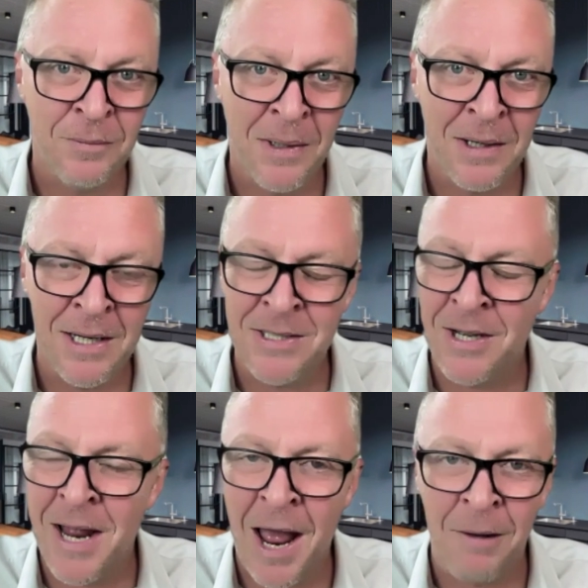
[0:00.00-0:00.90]
It's
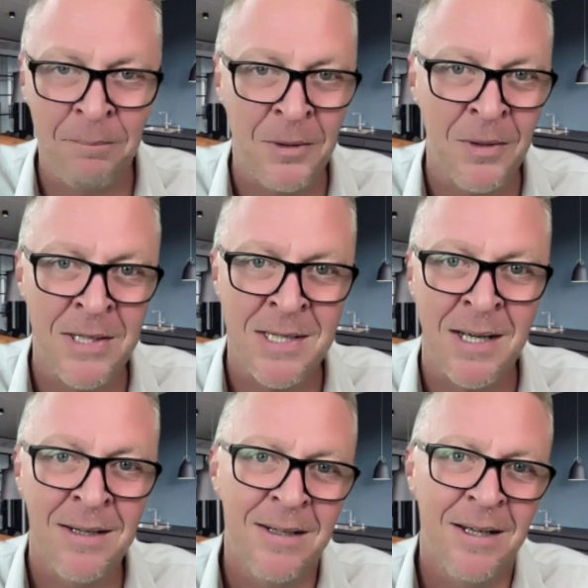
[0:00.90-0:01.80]
going to help you as a
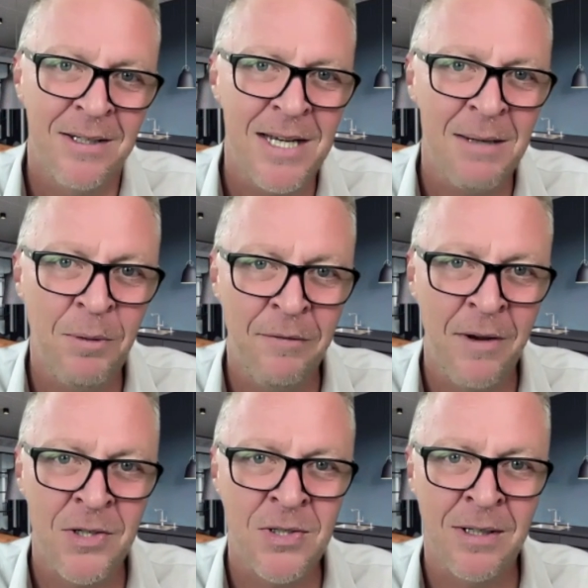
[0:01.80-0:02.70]
tech
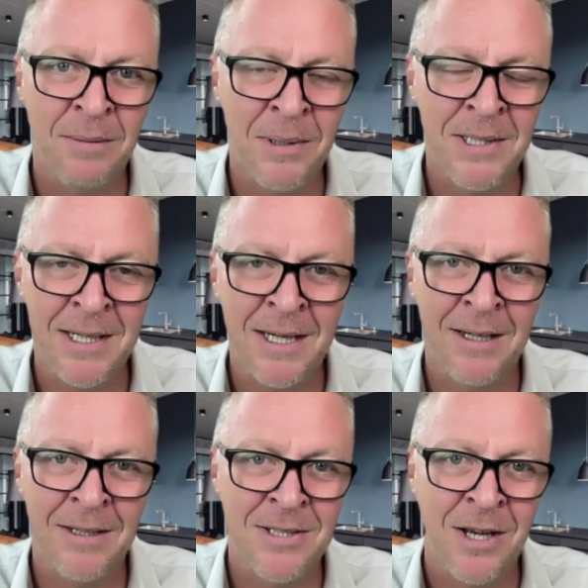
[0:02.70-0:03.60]
professional in
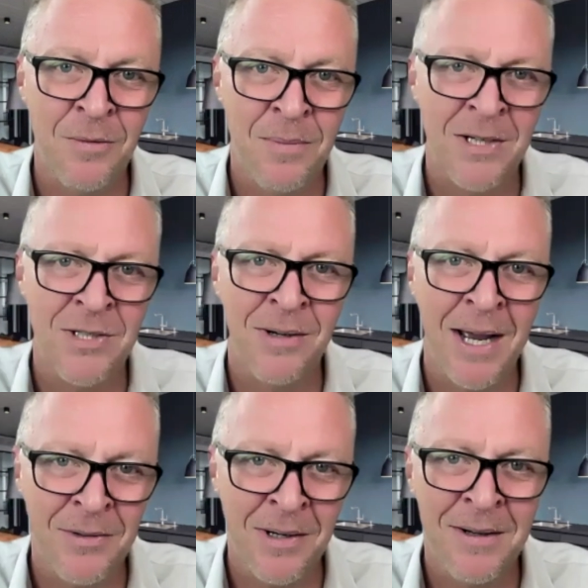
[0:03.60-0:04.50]
particular so much. So,
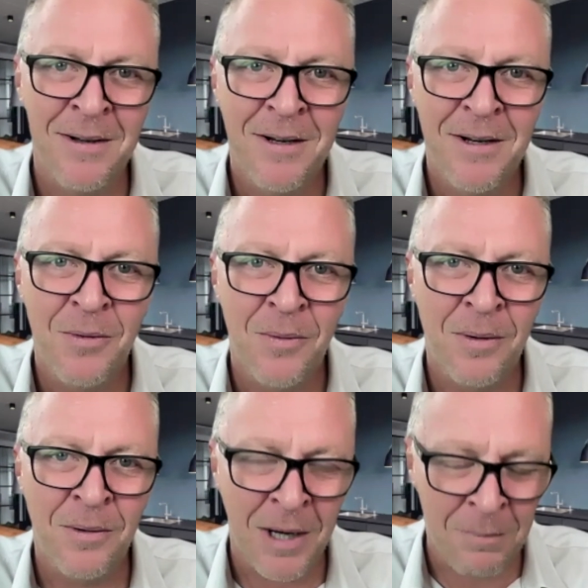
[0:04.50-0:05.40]
Adrian,
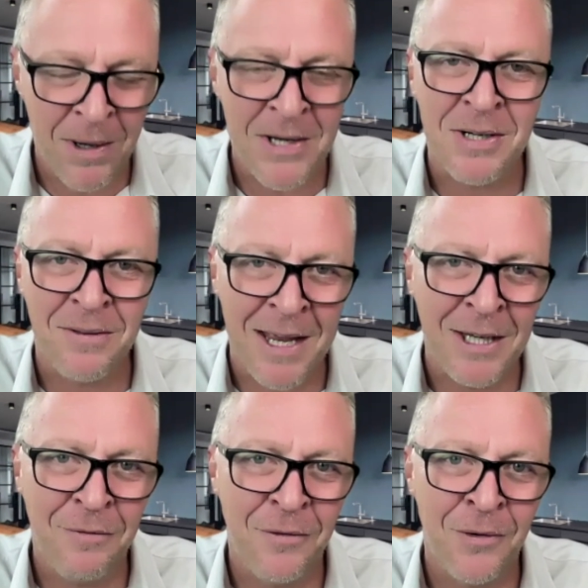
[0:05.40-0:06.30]
great pleasure. Thank
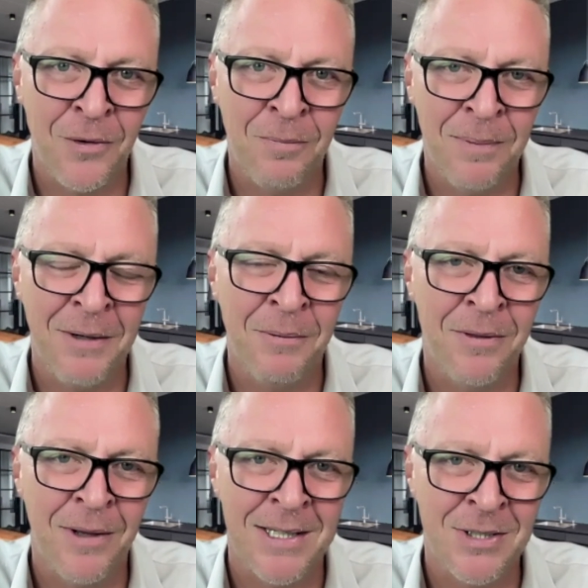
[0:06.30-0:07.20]
you for being with
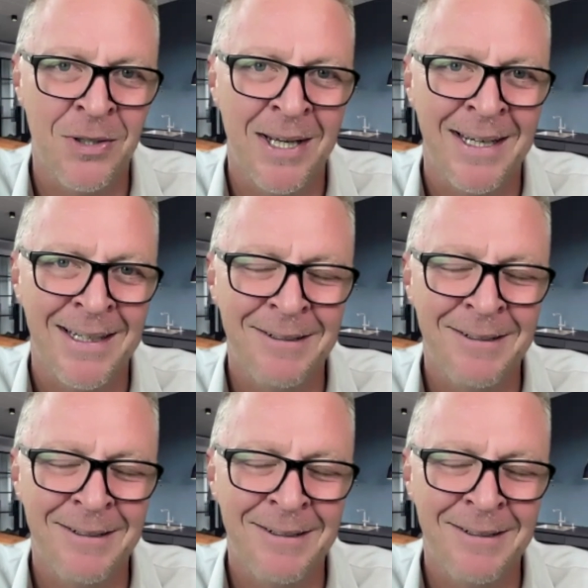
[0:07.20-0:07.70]
us today.